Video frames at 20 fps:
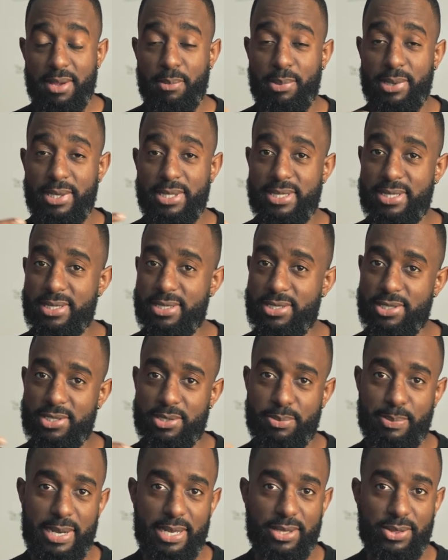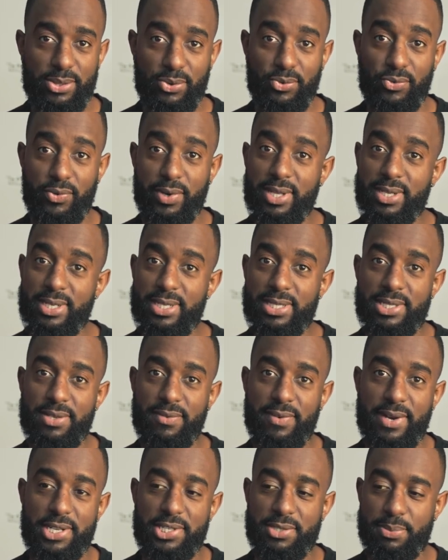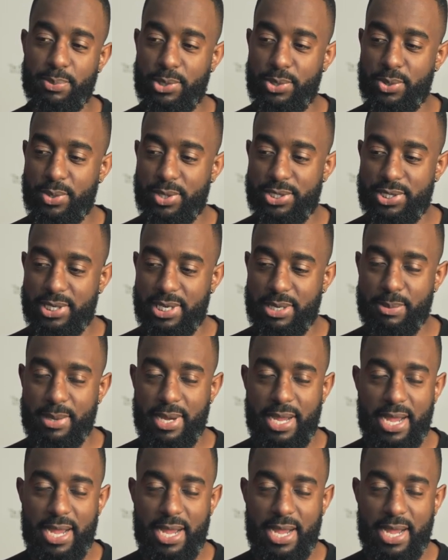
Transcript: but this is just about the realness of entrepreneurship.